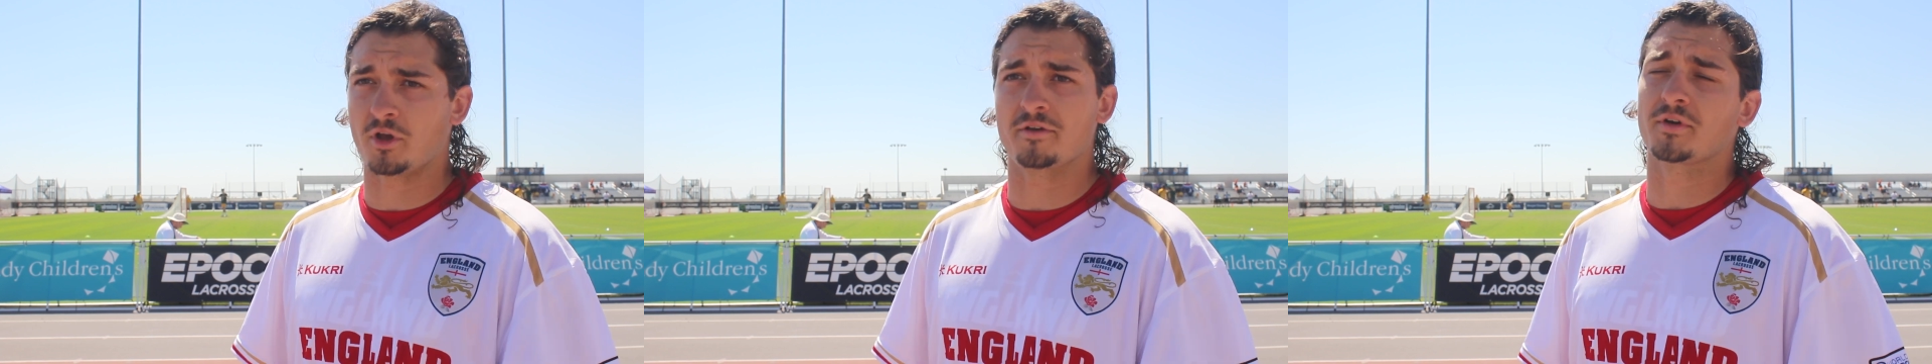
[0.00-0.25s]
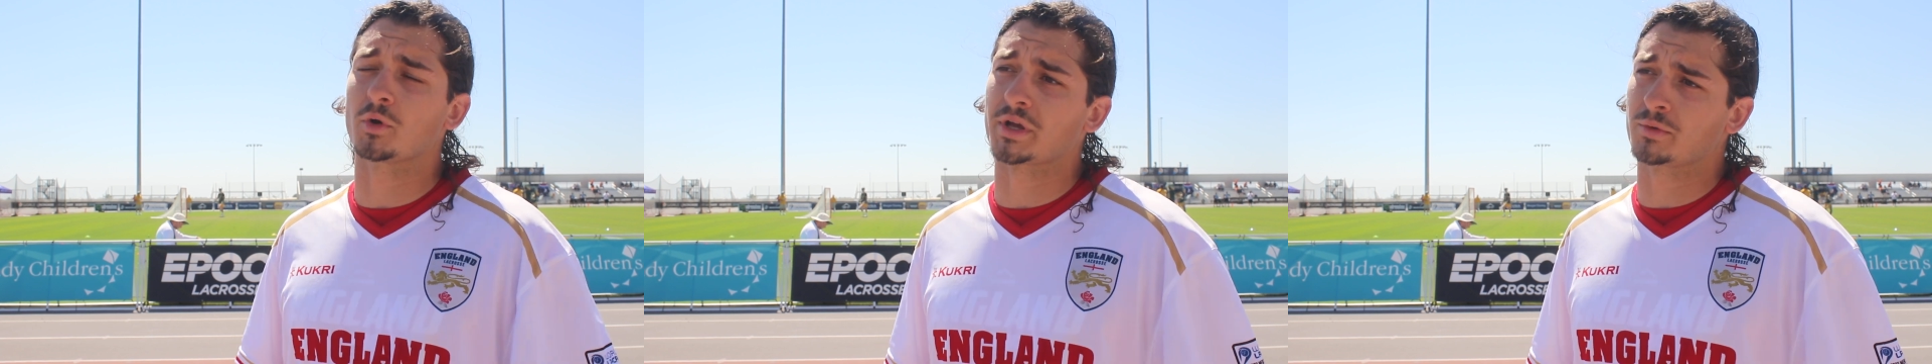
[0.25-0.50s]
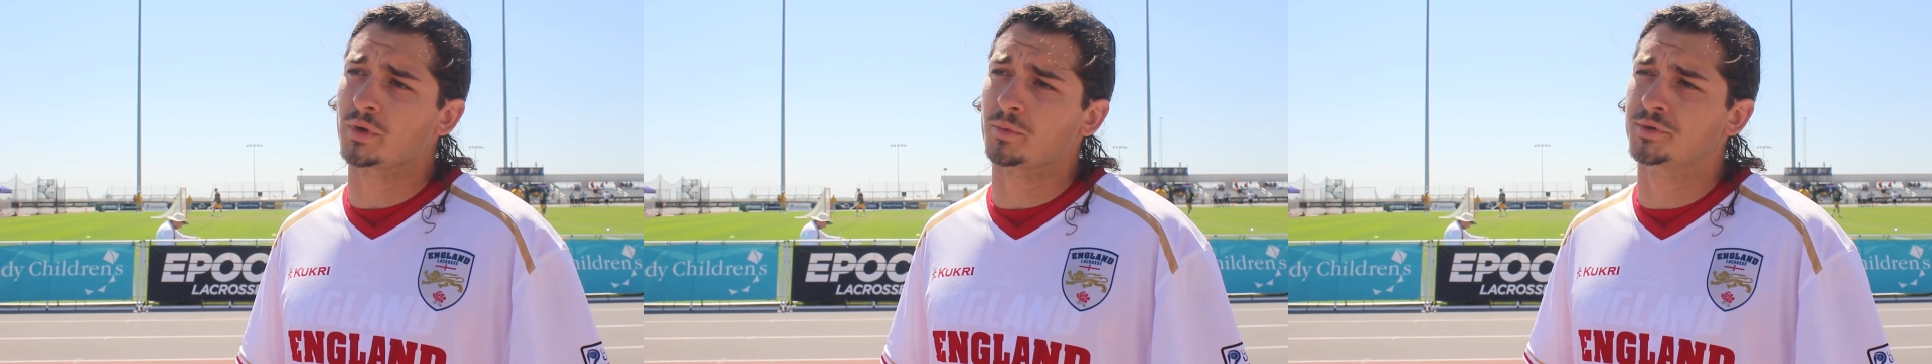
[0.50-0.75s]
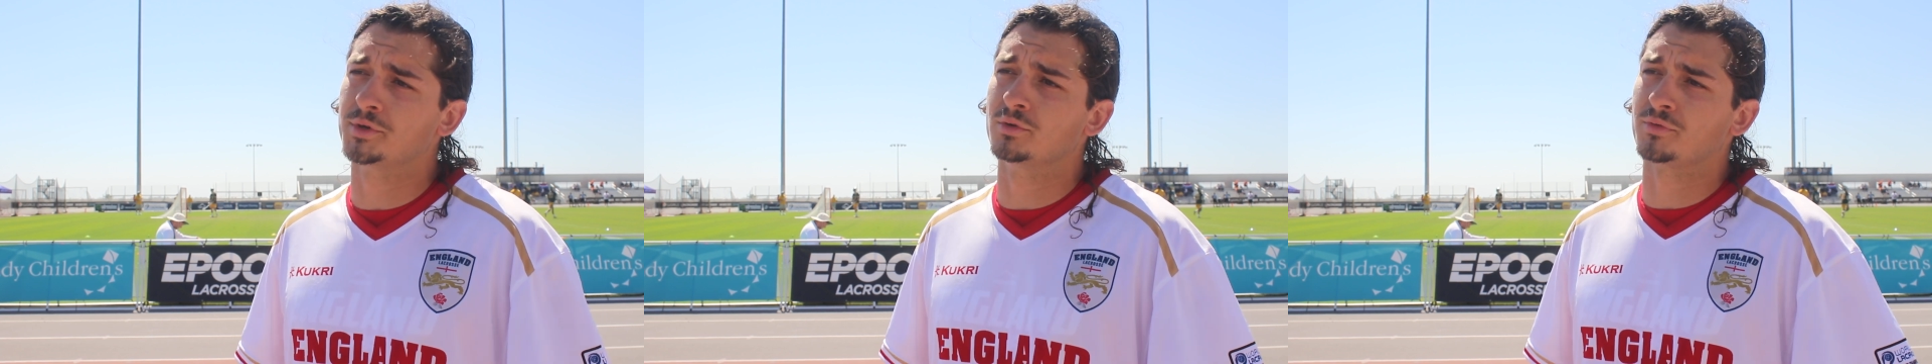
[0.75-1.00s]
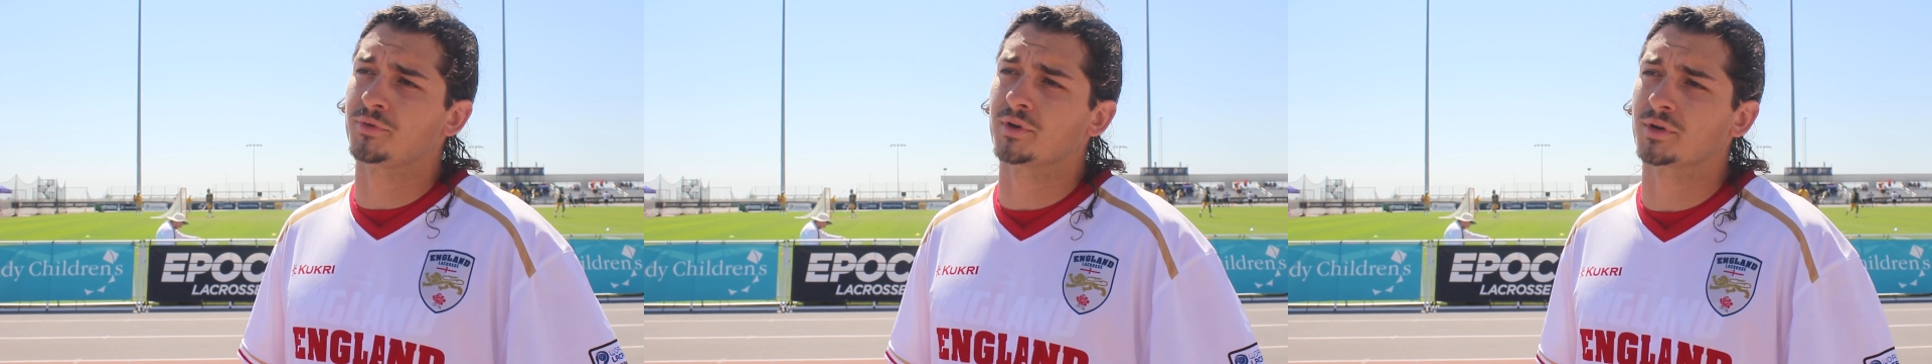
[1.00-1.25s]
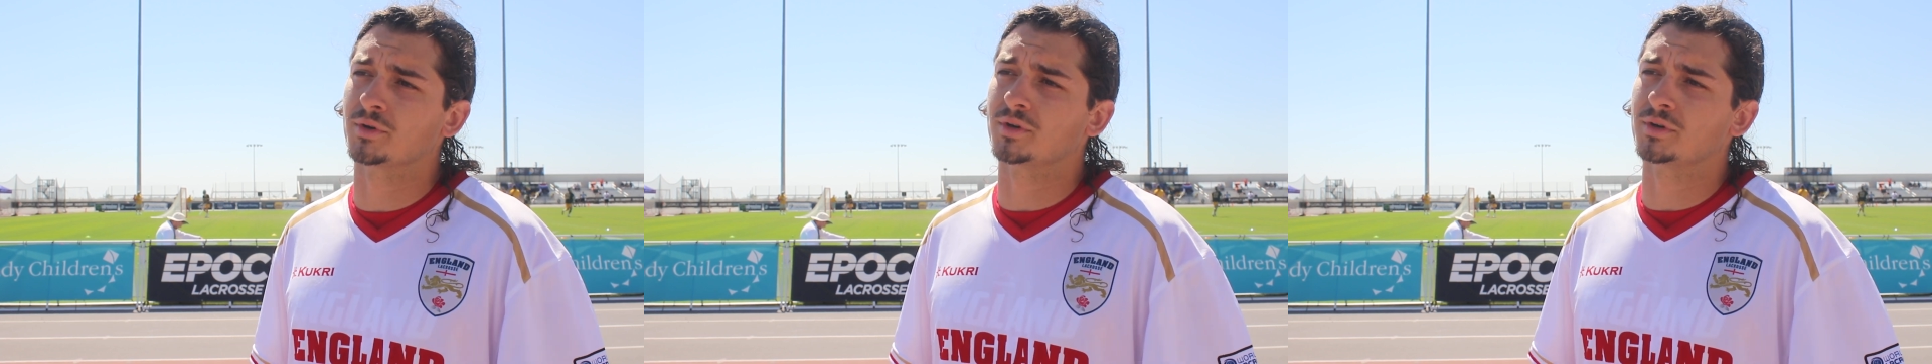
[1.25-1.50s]
so I felt like we were due for
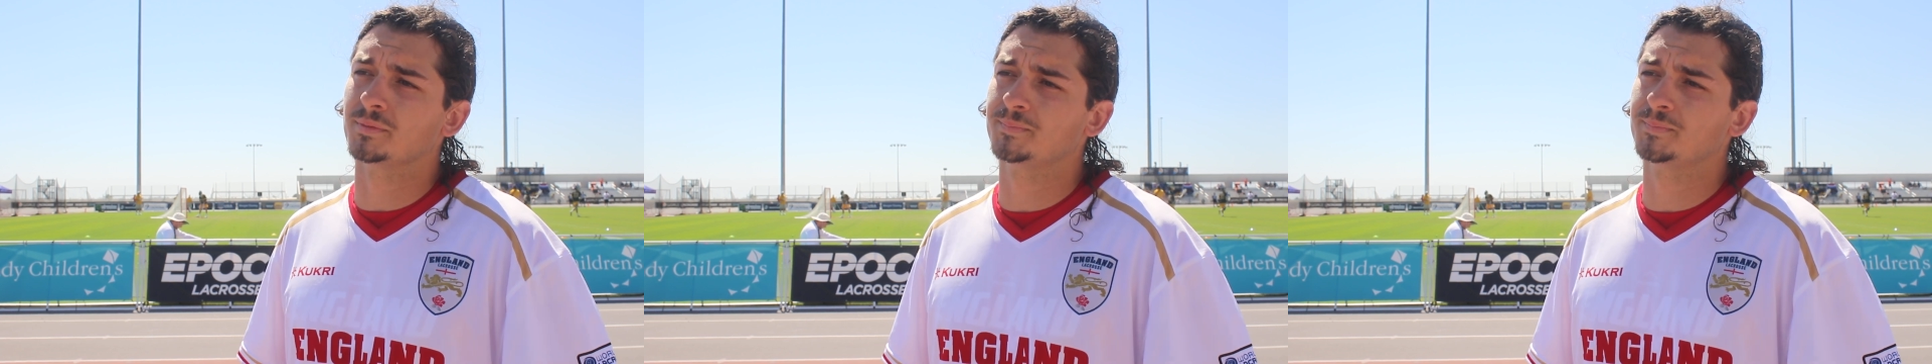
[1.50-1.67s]
a goal.